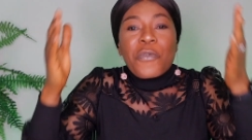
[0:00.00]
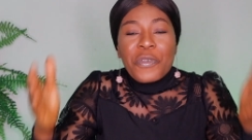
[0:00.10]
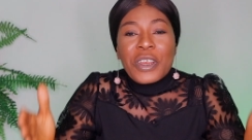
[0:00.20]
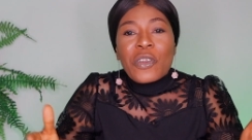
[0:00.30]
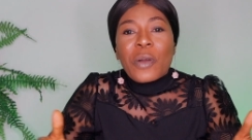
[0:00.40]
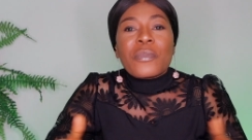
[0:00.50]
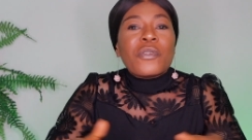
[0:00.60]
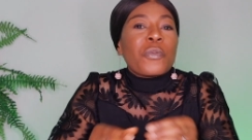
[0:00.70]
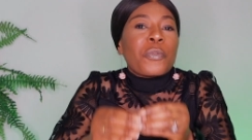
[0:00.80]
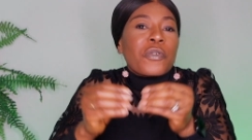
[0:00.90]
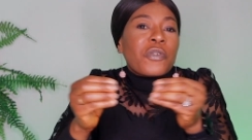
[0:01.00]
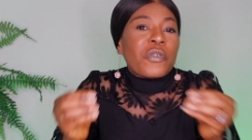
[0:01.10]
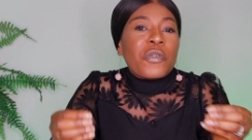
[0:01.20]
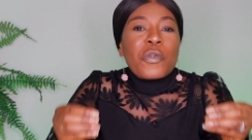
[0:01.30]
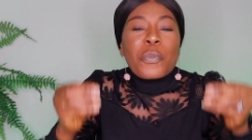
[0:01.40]
freedom to
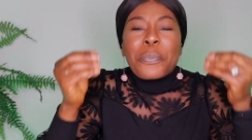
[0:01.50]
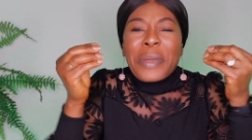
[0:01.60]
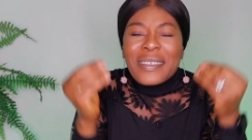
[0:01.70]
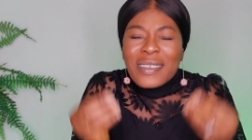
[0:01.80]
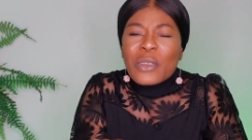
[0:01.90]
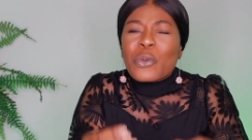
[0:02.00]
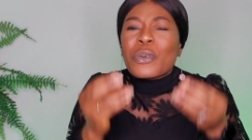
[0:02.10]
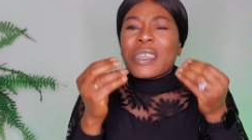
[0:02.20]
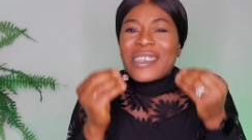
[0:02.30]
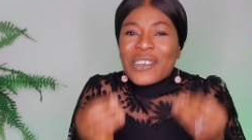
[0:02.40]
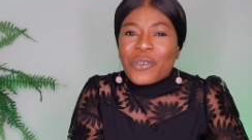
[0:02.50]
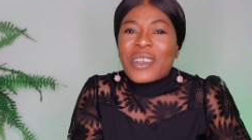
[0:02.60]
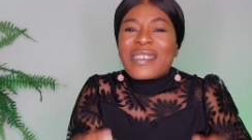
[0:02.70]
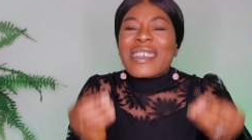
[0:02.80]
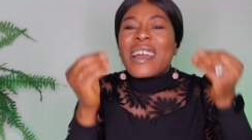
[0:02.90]
pursue personal
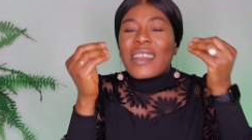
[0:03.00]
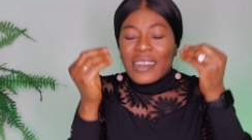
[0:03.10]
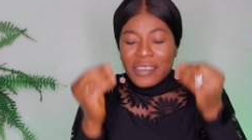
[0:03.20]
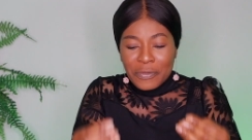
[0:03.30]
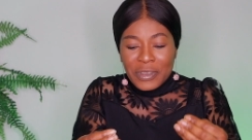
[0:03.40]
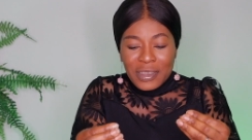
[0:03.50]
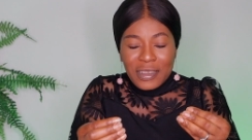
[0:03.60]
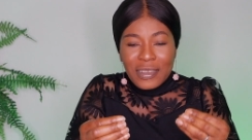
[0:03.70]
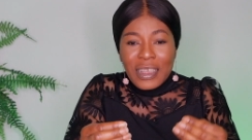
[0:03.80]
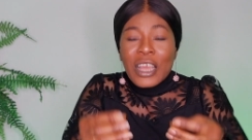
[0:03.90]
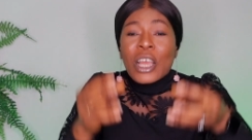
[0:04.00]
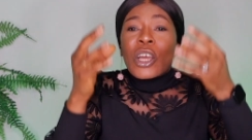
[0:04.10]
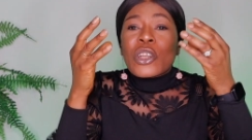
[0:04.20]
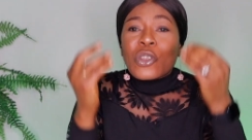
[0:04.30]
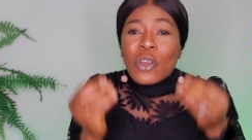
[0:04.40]
interests and activities.
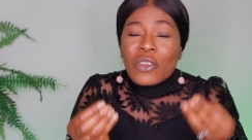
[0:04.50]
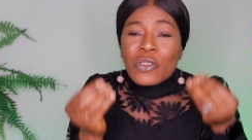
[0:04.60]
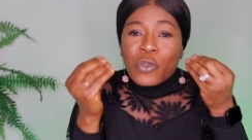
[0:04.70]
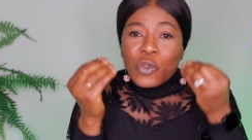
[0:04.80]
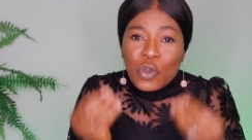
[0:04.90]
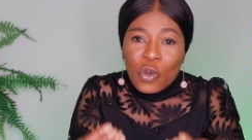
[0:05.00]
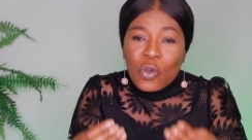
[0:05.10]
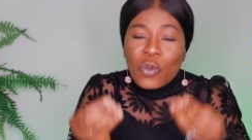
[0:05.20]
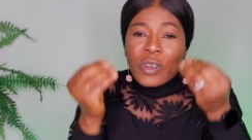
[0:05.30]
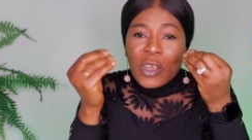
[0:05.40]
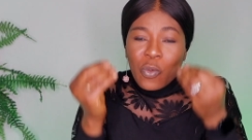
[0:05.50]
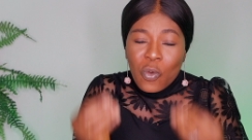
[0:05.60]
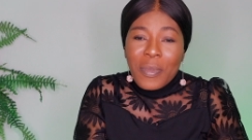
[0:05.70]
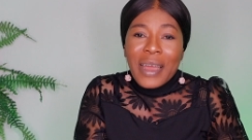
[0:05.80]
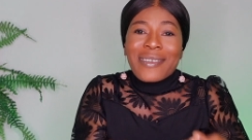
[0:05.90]
Don't choke the
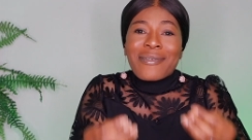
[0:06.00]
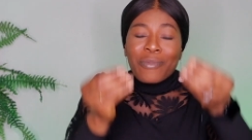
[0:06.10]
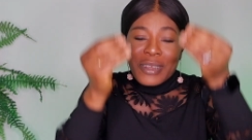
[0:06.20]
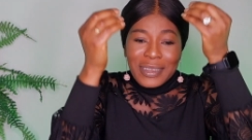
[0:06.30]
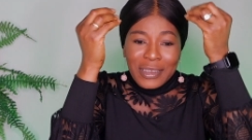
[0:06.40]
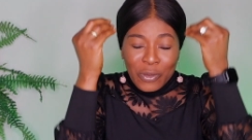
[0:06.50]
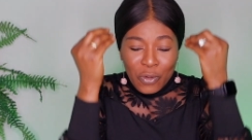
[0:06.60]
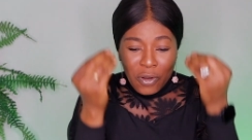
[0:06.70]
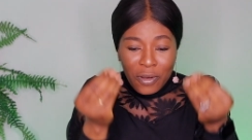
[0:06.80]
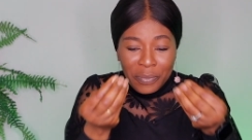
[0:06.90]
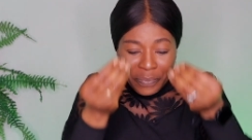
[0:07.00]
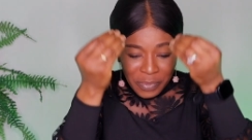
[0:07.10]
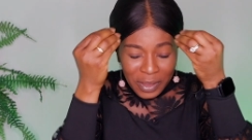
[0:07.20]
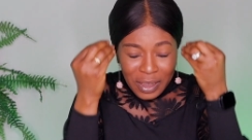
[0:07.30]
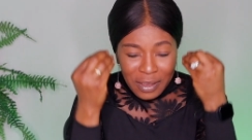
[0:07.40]
woman with your
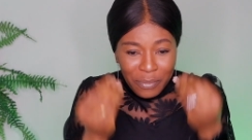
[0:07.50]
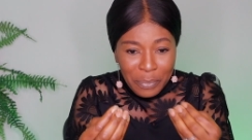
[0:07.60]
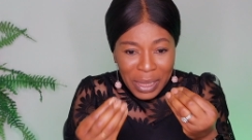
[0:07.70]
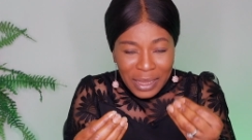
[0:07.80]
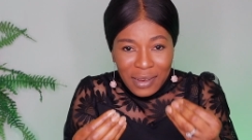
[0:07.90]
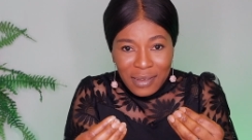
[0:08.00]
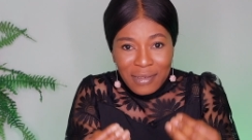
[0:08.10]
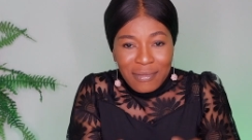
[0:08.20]
begging.